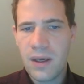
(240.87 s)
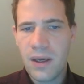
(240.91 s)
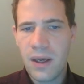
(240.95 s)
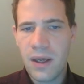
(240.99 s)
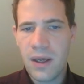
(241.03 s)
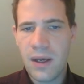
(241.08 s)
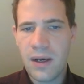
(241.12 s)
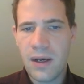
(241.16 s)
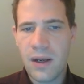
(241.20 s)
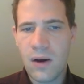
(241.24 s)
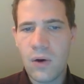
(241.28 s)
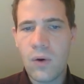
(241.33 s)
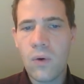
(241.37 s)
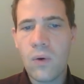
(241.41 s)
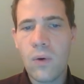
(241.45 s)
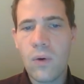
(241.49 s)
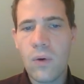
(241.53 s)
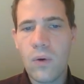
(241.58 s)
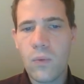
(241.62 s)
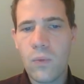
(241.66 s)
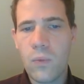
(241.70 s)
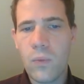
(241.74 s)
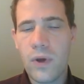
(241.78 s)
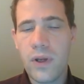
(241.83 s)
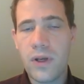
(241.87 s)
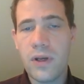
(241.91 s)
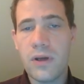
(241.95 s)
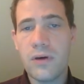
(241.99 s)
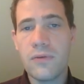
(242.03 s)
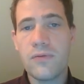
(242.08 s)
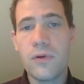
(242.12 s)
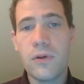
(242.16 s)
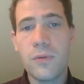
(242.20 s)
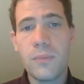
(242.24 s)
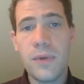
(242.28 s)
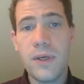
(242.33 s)
and now win a
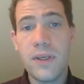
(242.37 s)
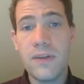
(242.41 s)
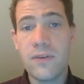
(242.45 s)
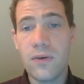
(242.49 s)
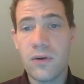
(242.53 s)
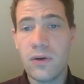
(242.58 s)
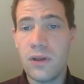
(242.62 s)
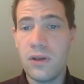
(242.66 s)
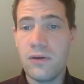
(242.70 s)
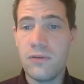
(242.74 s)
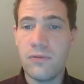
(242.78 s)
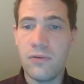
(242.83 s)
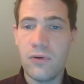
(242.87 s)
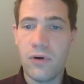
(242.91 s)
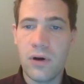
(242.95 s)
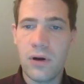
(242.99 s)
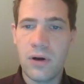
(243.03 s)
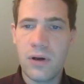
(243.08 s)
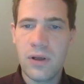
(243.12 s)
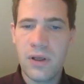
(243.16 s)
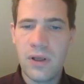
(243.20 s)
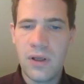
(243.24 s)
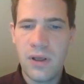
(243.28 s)
full piece on e4.